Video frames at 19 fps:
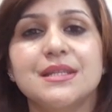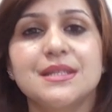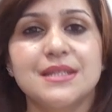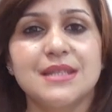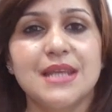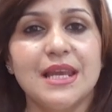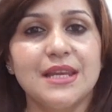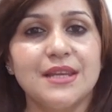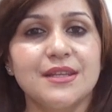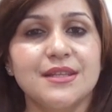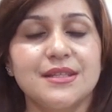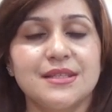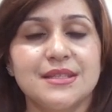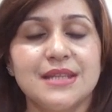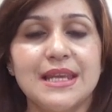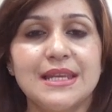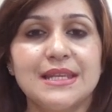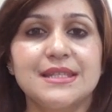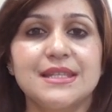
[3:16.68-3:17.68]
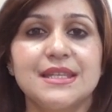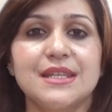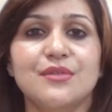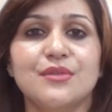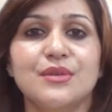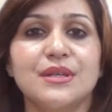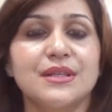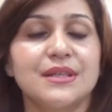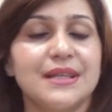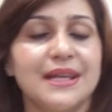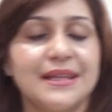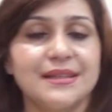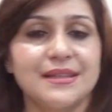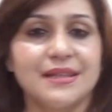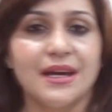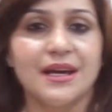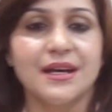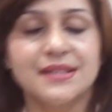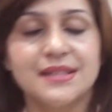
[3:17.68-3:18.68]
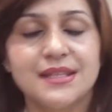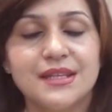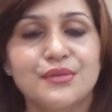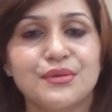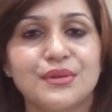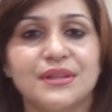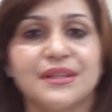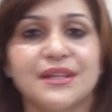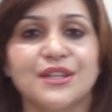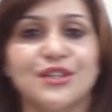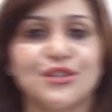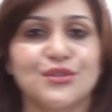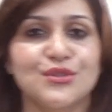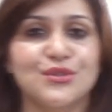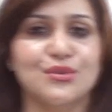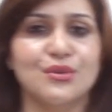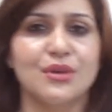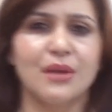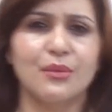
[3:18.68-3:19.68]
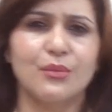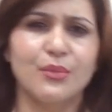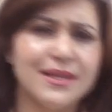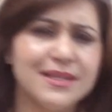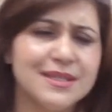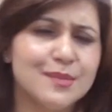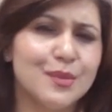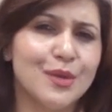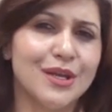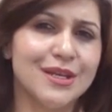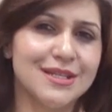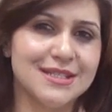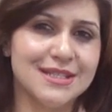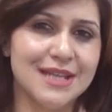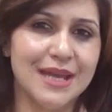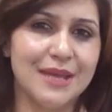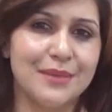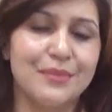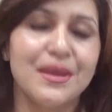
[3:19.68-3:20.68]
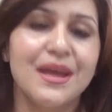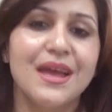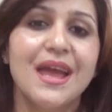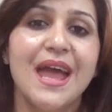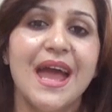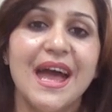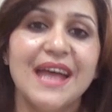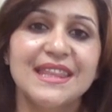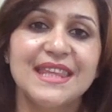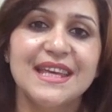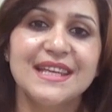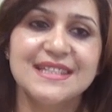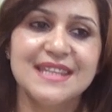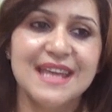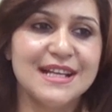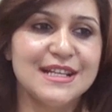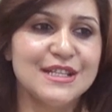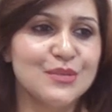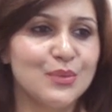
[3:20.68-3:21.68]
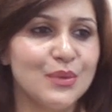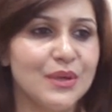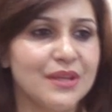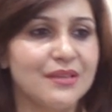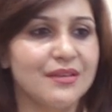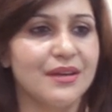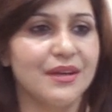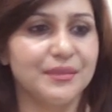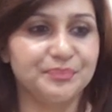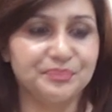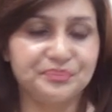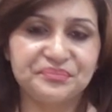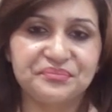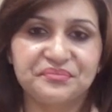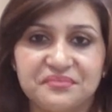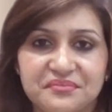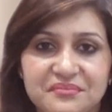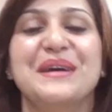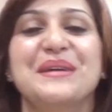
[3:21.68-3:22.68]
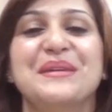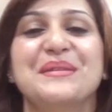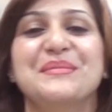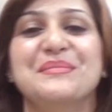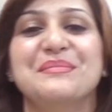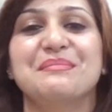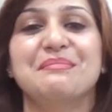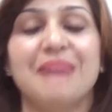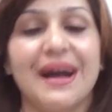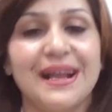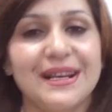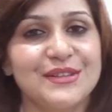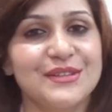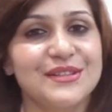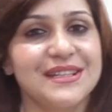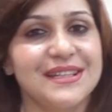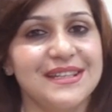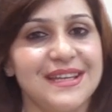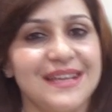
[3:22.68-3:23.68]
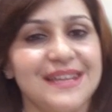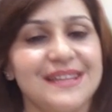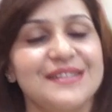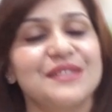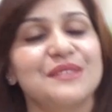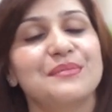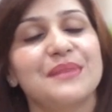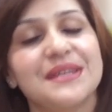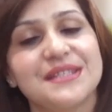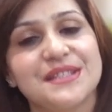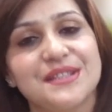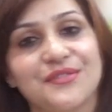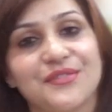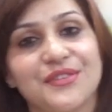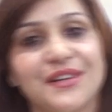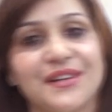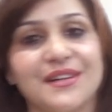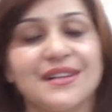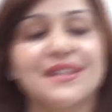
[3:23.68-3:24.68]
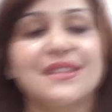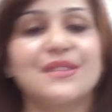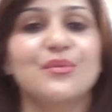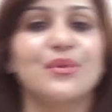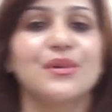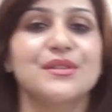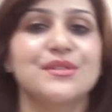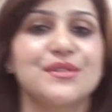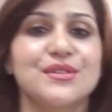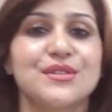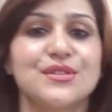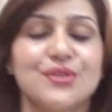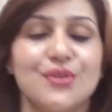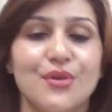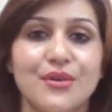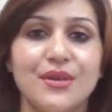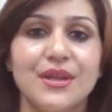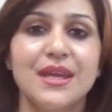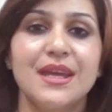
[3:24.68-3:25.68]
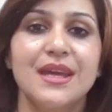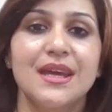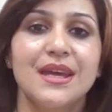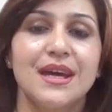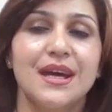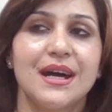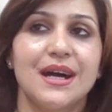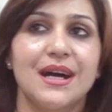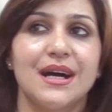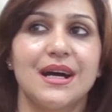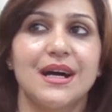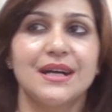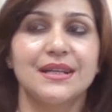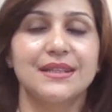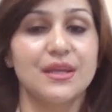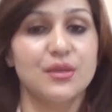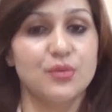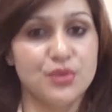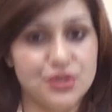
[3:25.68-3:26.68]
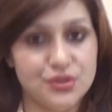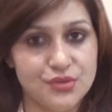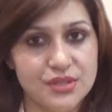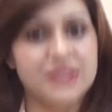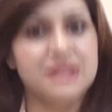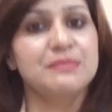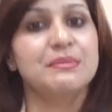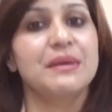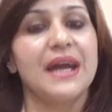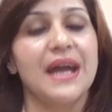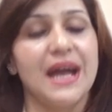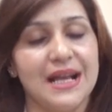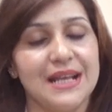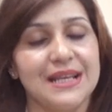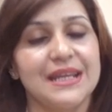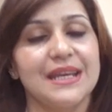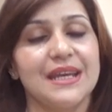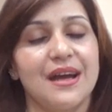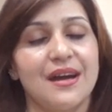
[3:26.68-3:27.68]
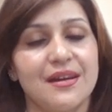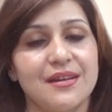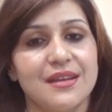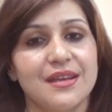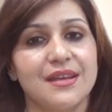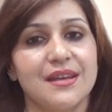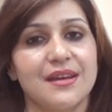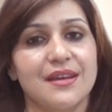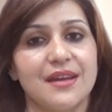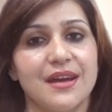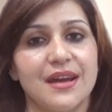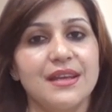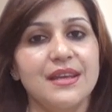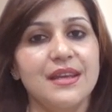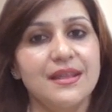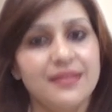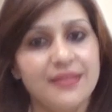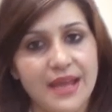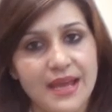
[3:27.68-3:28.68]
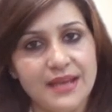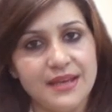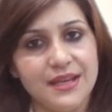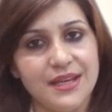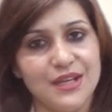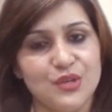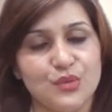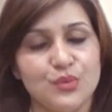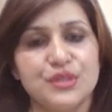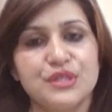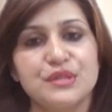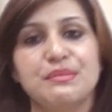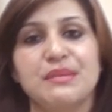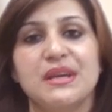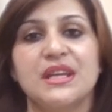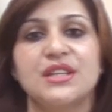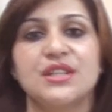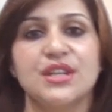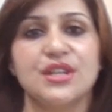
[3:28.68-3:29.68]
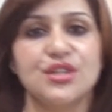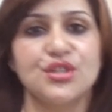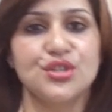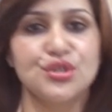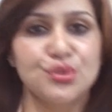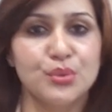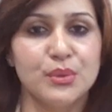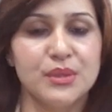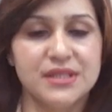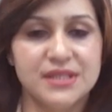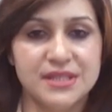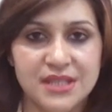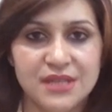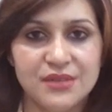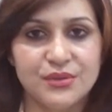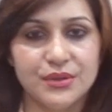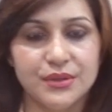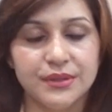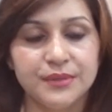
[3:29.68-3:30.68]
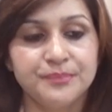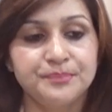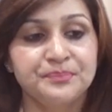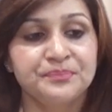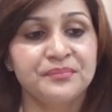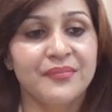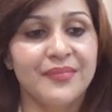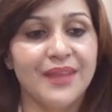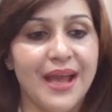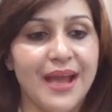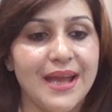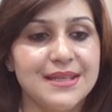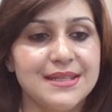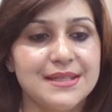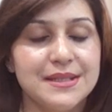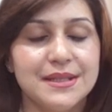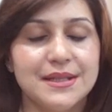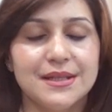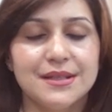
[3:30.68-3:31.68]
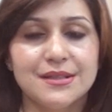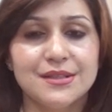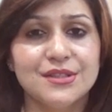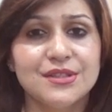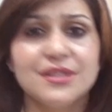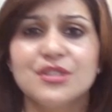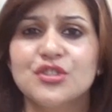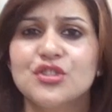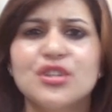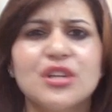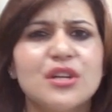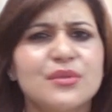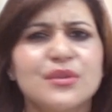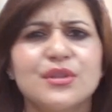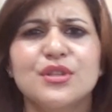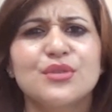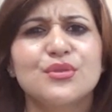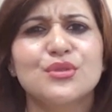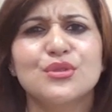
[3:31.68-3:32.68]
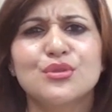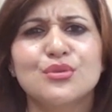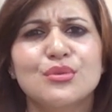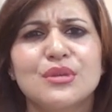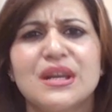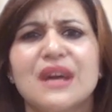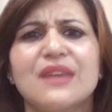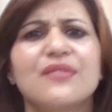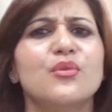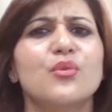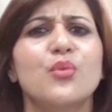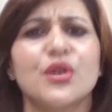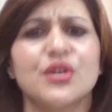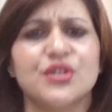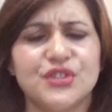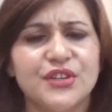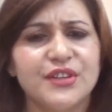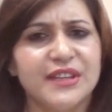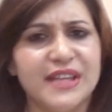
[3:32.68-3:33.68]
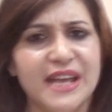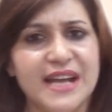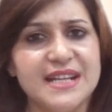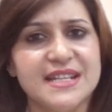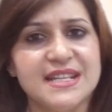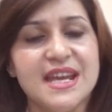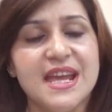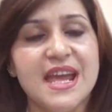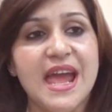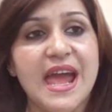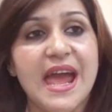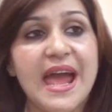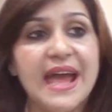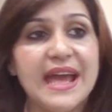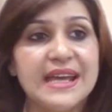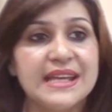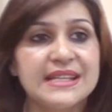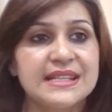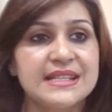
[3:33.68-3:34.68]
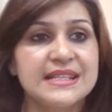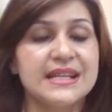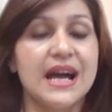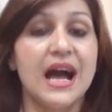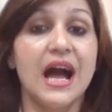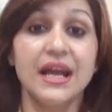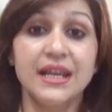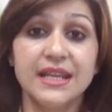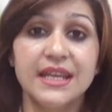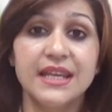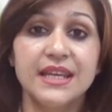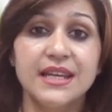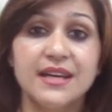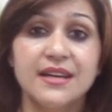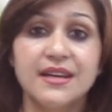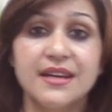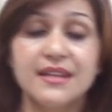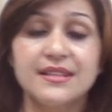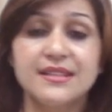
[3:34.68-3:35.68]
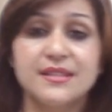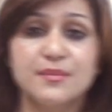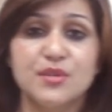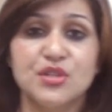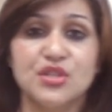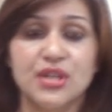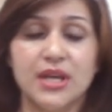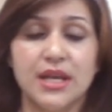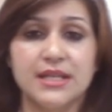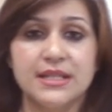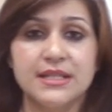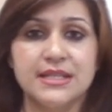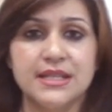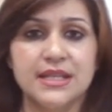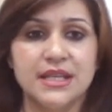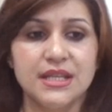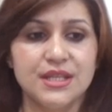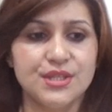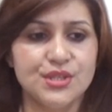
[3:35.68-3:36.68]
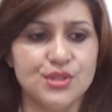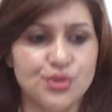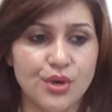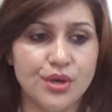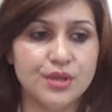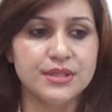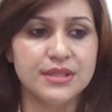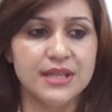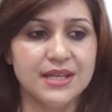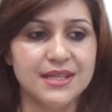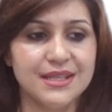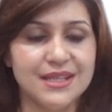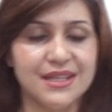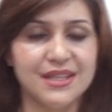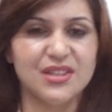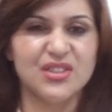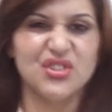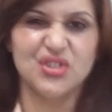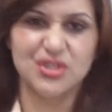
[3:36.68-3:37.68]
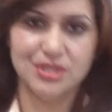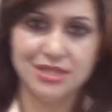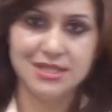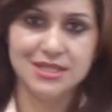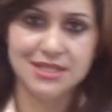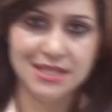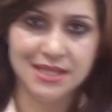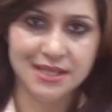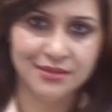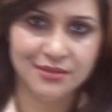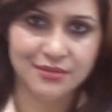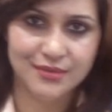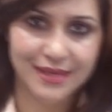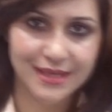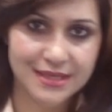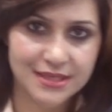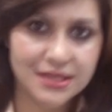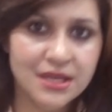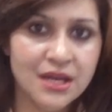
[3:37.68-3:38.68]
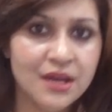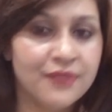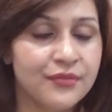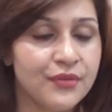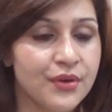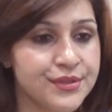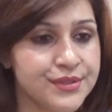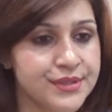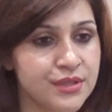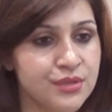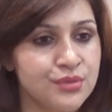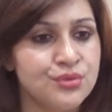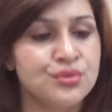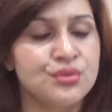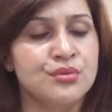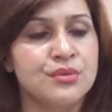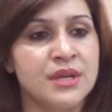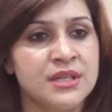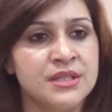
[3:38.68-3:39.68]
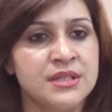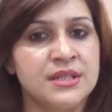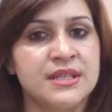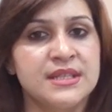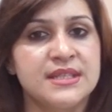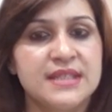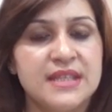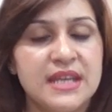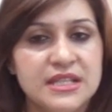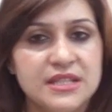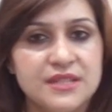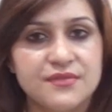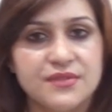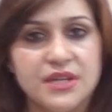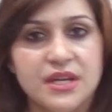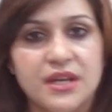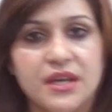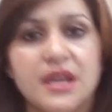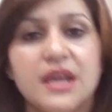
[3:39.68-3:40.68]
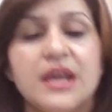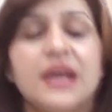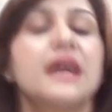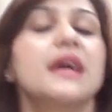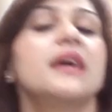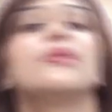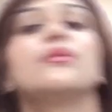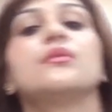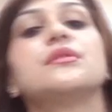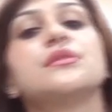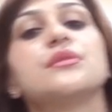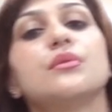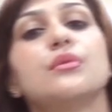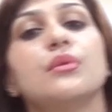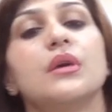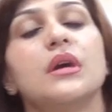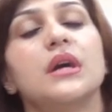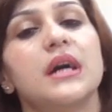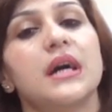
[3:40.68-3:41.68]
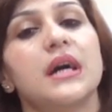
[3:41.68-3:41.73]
tele-serial and a serial that used to come once upon a time, and that dealt with the Malgudi Days, you must have heard, was a story that was written by R.K. Narayan, and then it was made into a serial, and the children used to love watching that. And R.K. Narayan's speciality is not that he is just another writer. Of course, he used to write in his native tongue and also